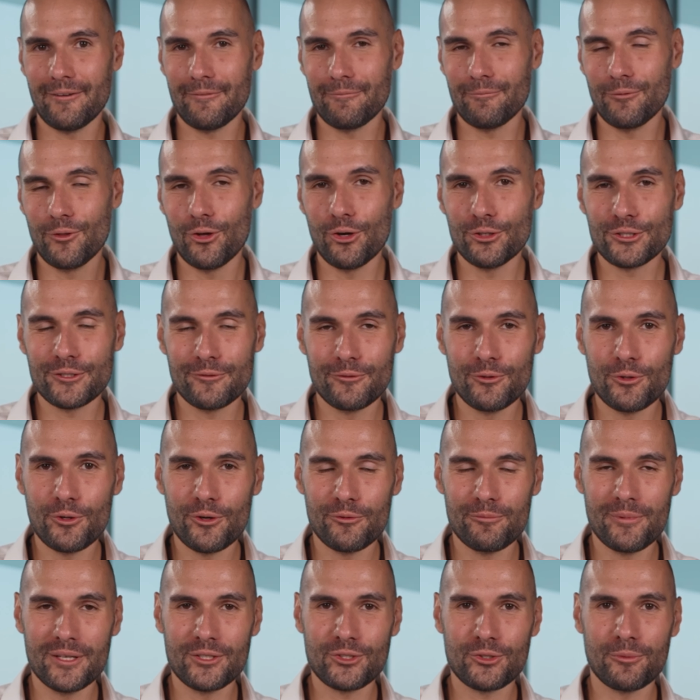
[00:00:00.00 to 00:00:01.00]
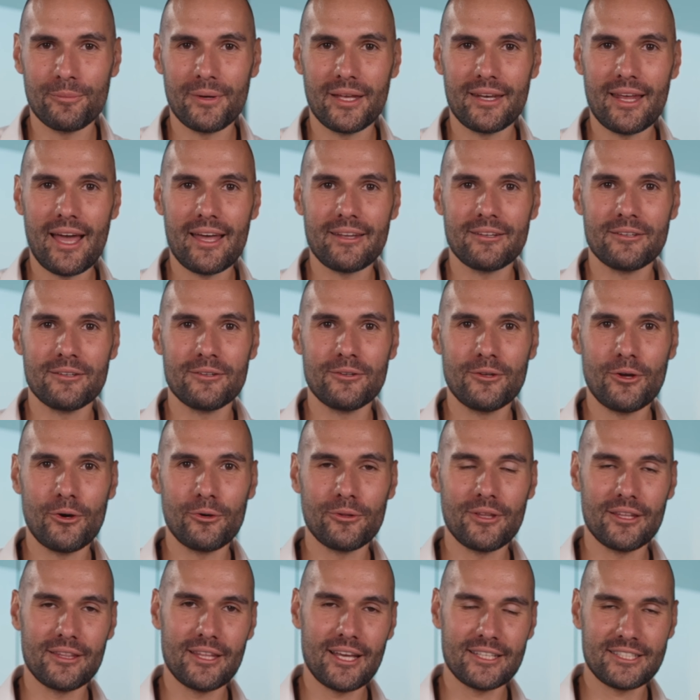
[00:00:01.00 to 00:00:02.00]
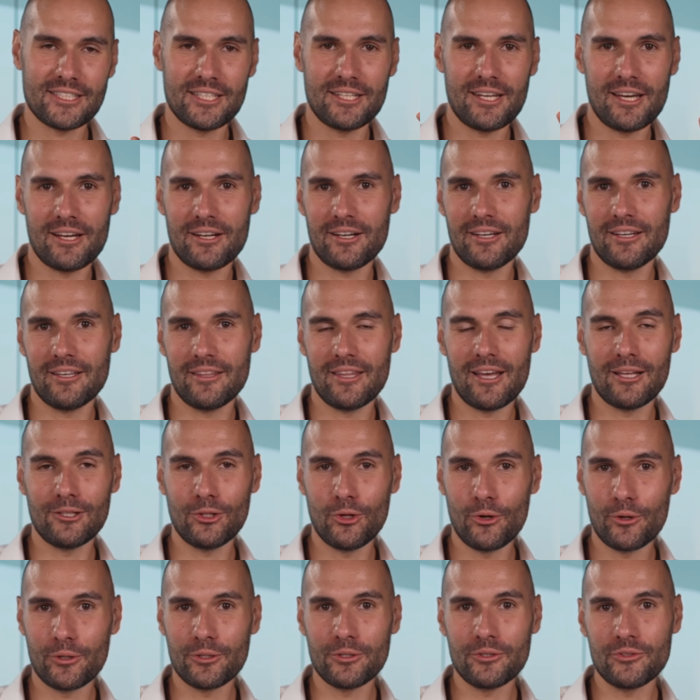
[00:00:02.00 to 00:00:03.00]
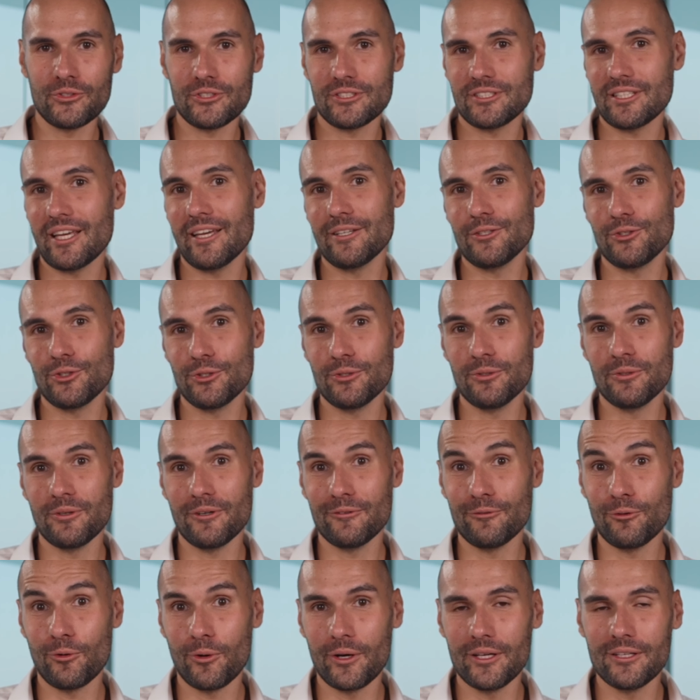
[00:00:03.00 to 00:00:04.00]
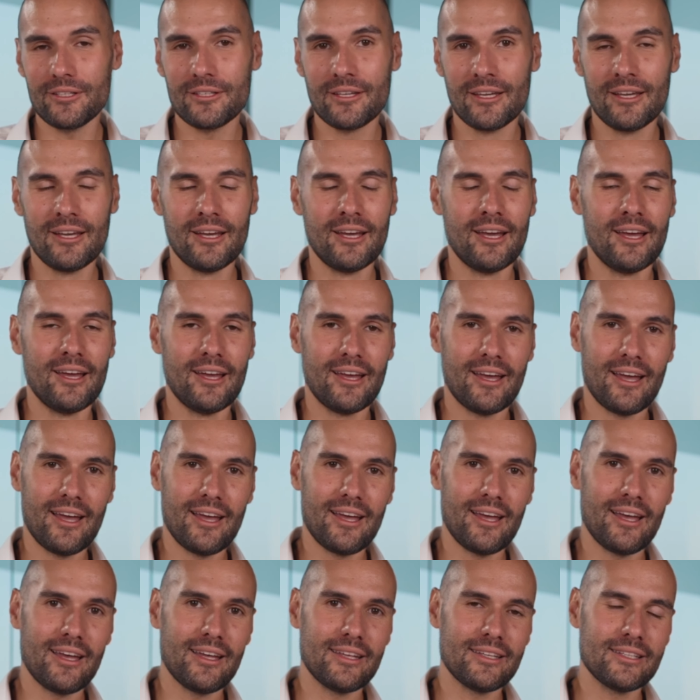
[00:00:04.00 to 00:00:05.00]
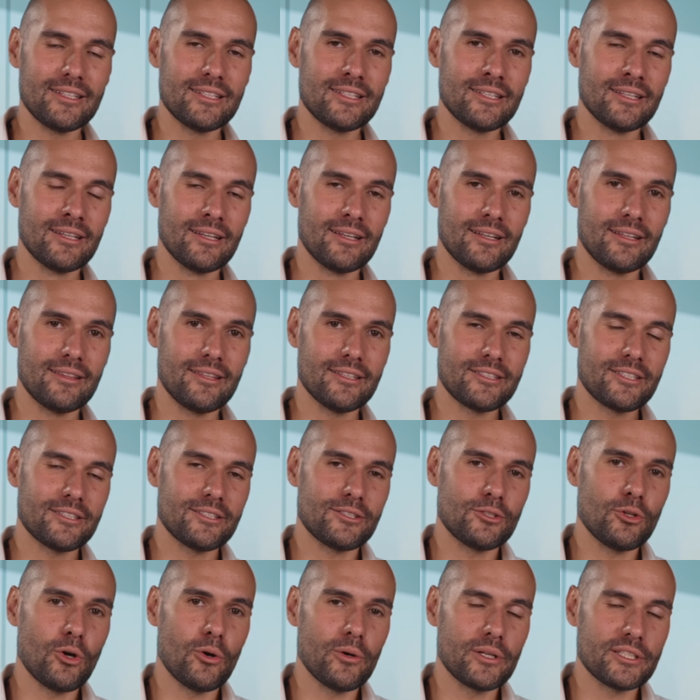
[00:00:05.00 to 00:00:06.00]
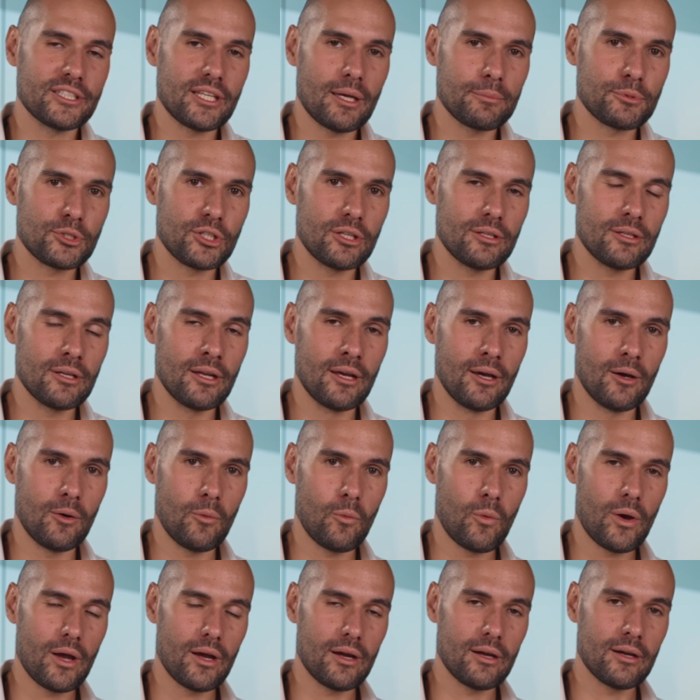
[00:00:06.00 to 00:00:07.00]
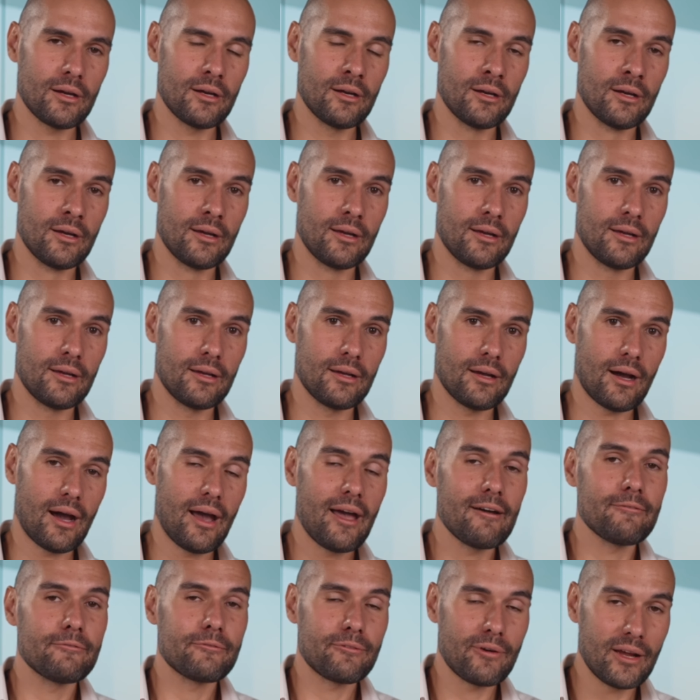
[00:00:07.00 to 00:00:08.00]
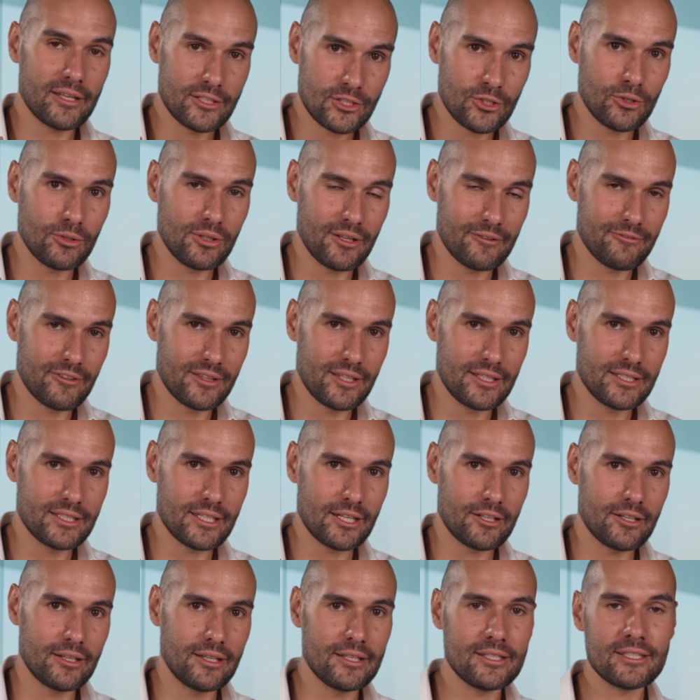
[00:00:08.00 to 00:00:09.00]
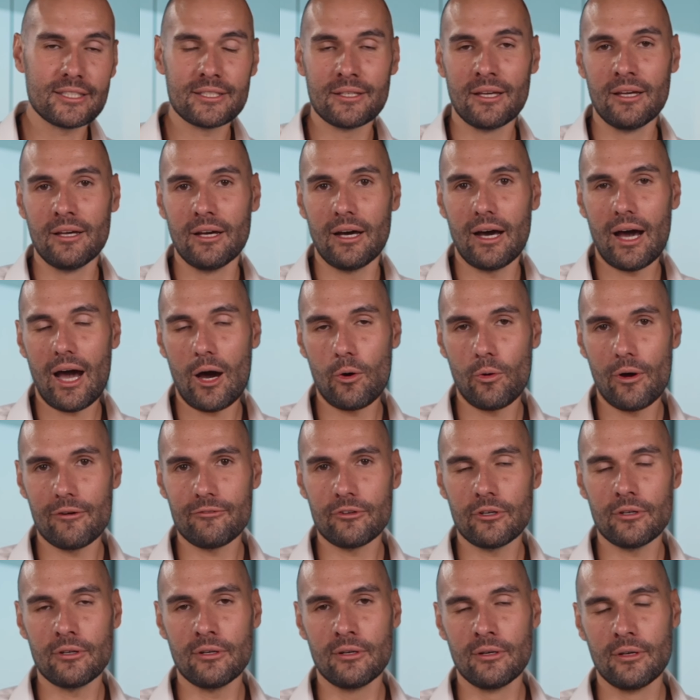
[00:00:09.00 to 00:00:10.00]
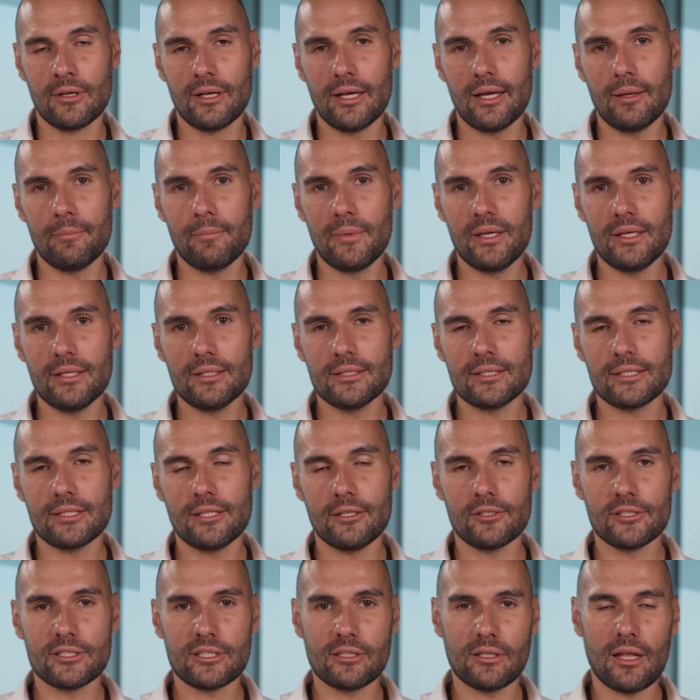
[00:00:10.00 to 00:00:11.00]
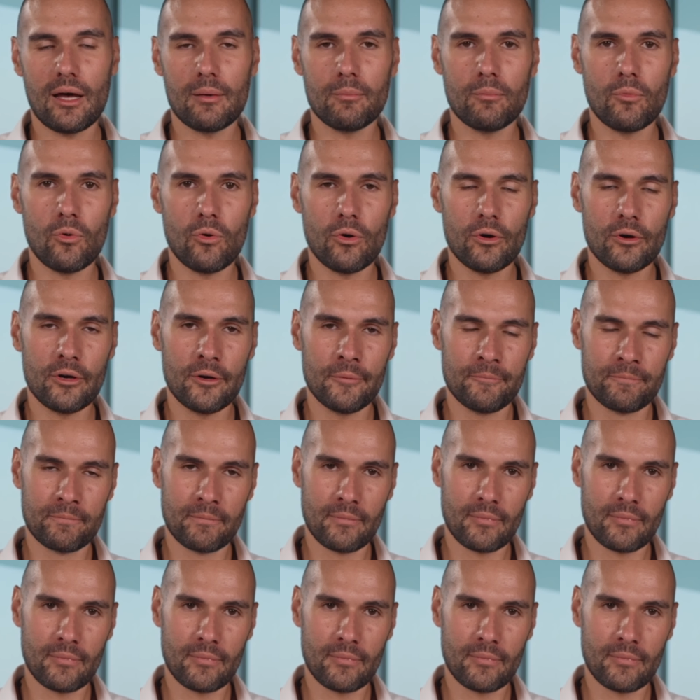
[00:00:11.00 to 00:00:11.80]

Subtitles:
those of you who have been to Manhattan know that that's an area that locals tend to avoid. And this is no exception, where I have friends who live in these areas. However, it means there's a lot more,